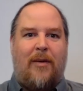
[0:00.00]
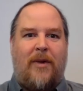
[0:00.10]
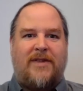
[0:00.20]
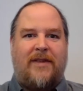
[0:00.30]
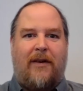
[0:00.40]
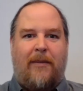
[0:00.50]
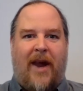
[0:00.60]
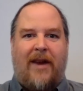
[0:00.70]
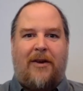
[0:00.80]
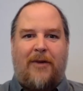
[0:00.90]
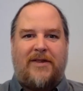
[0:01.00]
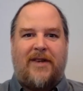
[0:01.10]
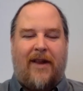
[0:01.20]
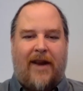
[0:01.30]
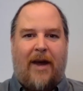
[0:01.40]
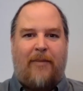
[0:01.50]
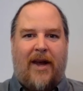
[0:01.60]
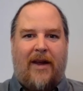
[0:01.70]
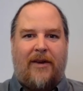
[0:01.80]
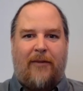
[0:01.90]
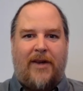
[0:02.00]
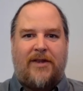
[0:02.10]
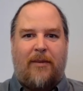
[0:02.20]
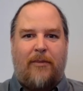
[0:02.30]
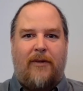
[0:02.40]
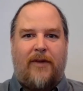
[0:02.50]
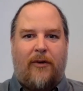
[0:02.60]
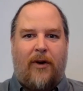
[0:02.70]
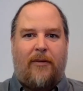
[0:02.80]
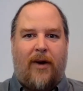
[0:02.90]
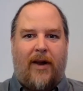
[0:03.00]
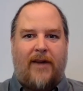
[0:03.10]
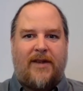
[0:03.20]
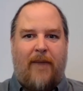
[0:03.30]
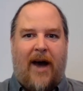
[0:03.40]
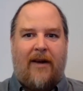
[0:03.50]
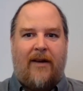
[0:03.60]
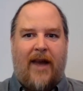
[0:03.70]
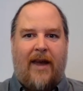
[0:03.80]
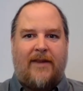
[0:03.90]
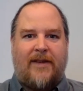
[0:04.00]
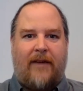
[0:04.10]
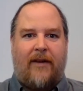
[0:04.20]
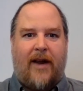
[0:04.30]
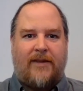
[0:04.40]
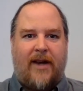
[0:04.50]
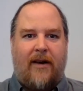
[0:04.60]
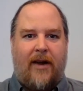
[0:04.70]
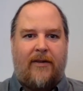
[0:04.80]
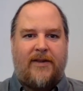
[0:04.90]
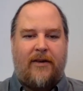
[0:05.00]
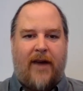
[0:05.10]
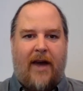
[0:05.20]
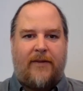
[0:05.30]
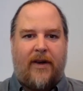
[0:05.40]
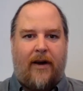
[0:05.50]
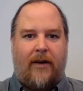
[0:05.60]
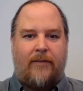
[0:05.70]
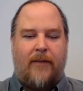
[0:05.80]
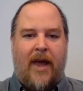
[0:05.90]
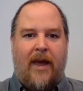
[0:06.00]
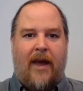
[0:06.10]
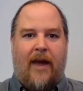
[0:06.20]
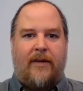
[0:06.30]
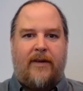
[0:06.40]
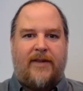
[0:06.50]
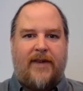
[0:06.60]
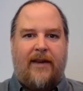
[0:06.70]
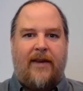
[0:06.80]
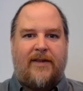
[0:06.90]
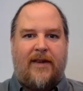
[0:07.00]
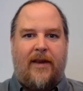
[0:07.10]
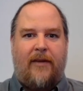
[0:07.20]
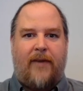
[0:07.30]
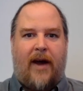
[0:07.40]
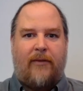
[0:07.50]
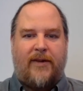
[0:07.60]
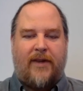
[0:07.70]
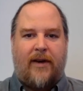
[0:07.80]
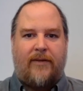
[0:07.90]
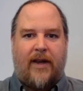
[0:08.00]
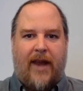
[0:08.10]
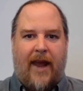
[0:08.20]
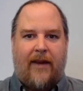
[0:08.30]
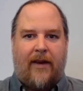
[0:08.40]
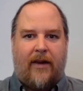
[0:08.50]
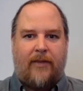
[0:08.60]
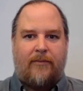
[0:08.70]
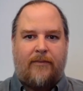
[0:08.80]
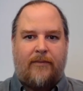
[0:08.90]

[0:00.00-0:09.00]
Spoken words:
Most of the remaining Christian Lenape in the region moved northward into modern-day southern Ontario soon after, and their descendants live on reserves in Canada.